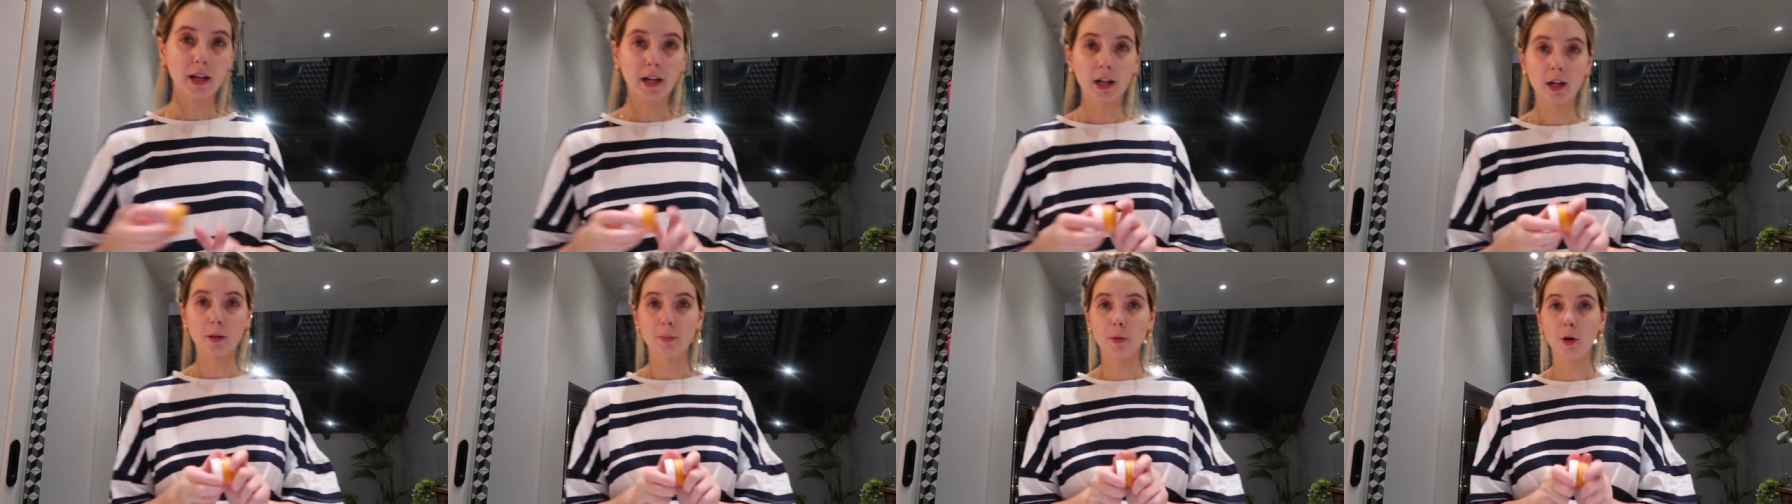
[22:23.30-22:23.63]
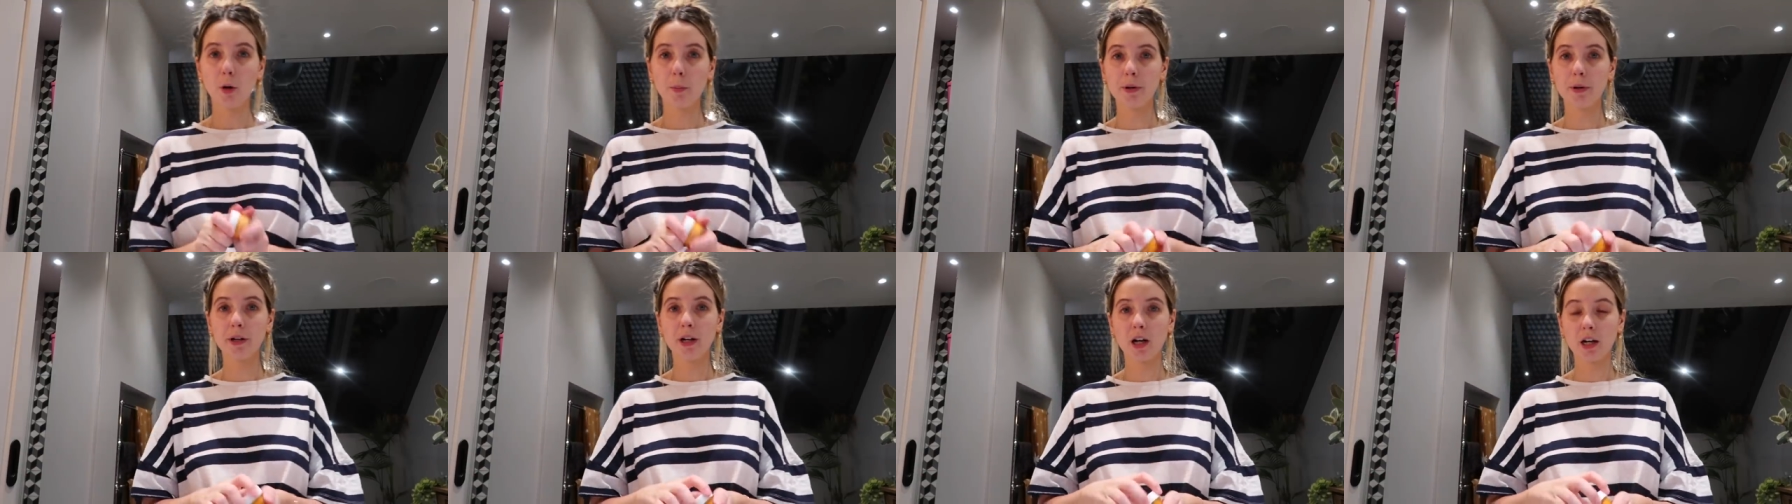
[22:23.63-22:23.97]
I'm gonna
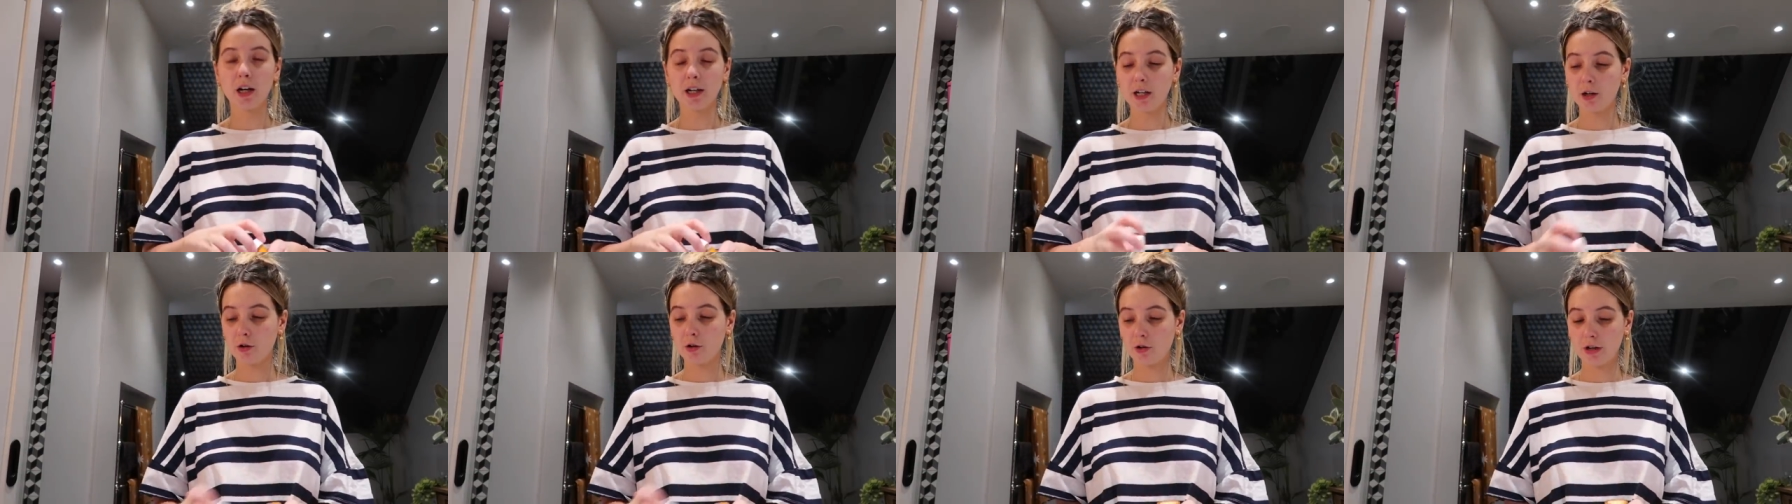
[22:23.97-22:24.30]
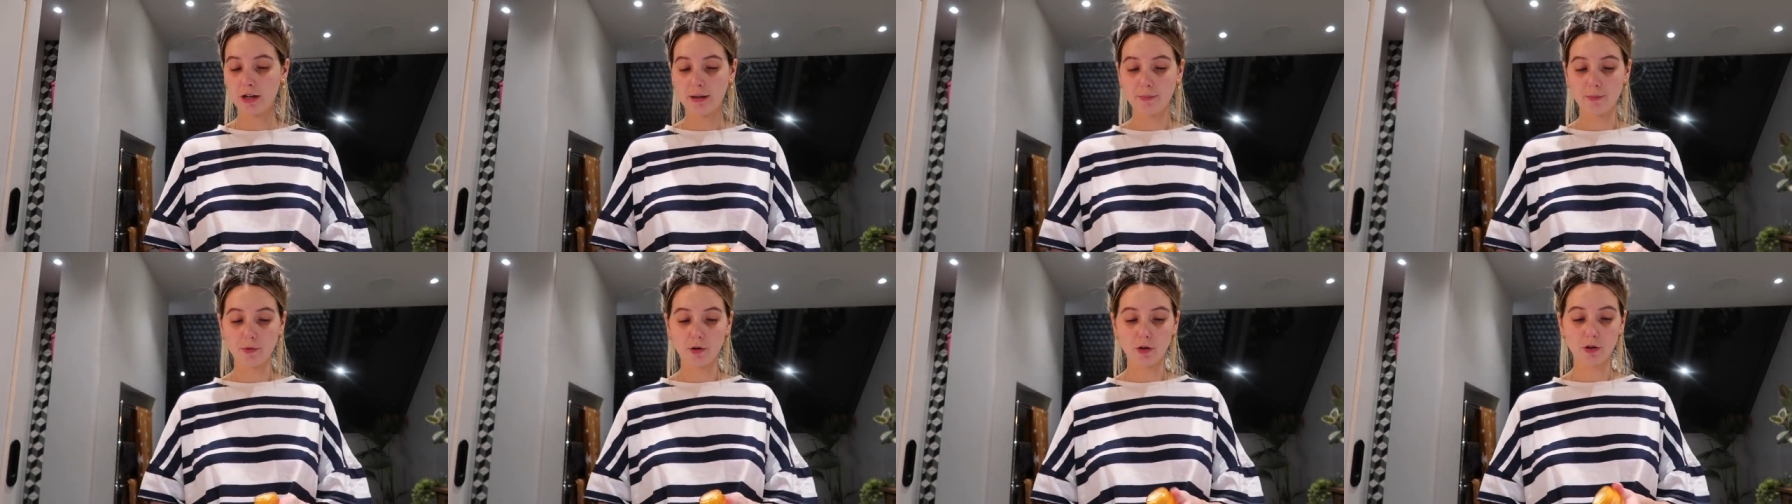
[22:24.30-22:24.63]
pop an eye
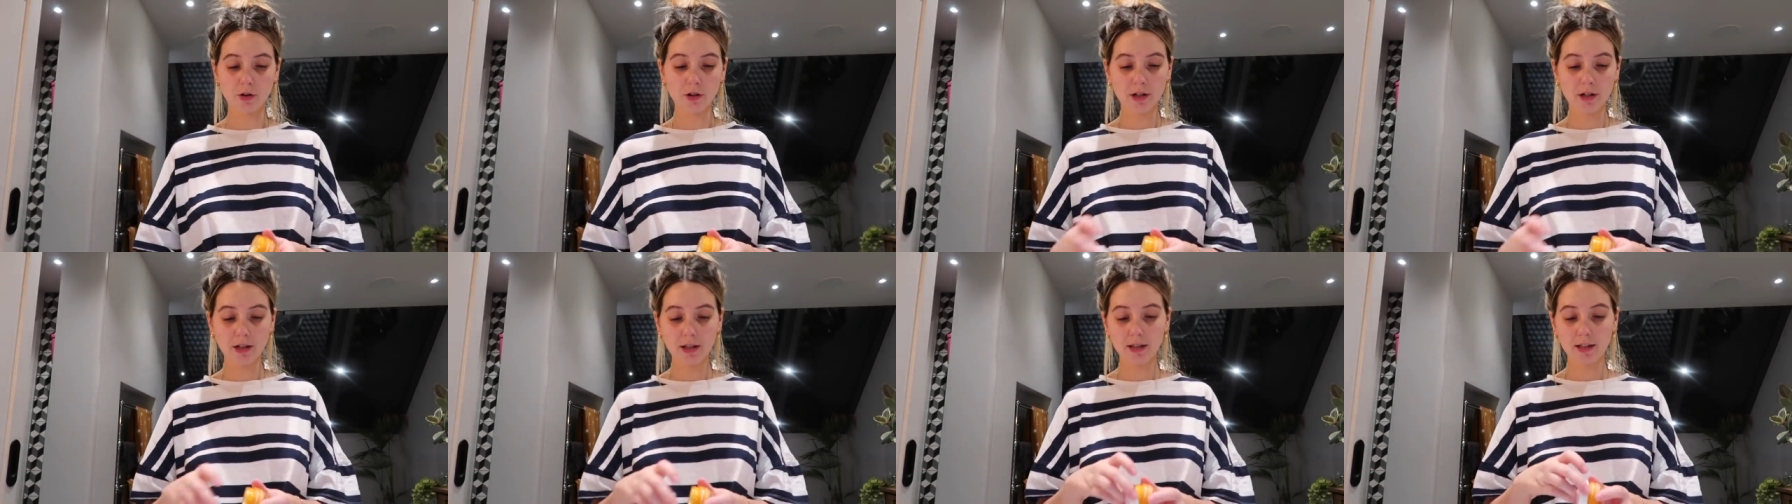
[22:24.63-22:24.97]
cream on.